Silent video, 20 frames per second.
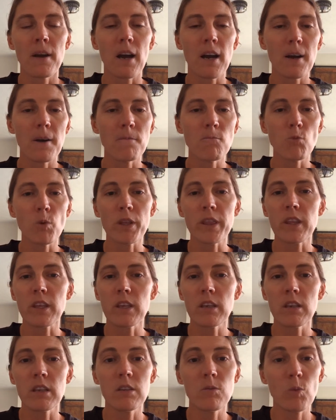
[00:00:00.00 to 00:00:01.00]

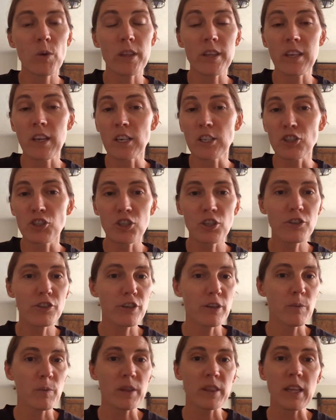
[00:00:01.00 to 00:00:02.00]
with young
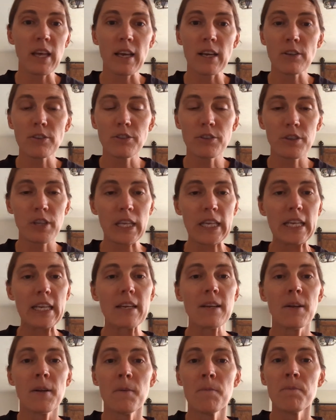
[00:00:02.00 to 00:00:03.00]
children, with the
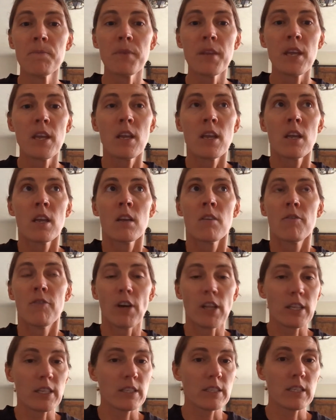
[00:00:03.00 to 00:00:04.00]
elderly,
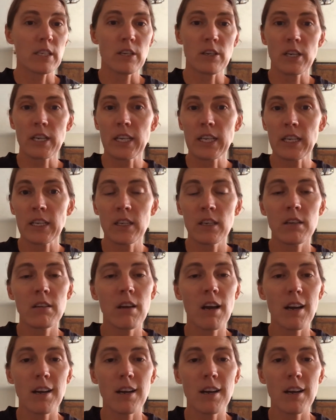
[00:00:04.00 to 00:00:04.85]
volunteering,